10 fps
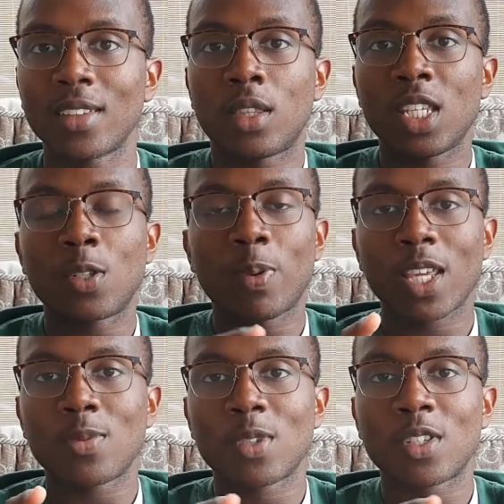These
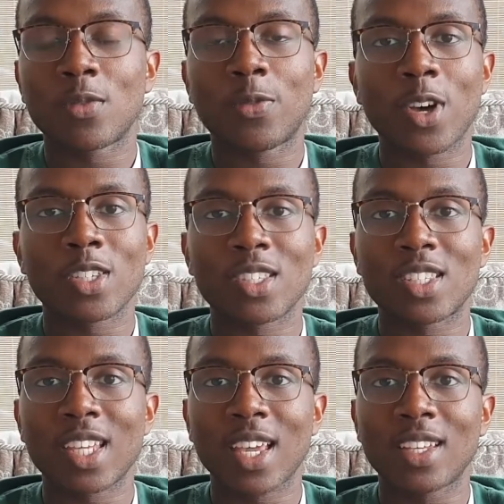placements in first and
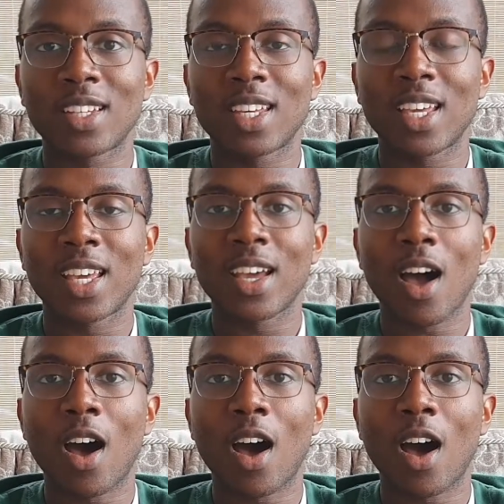second year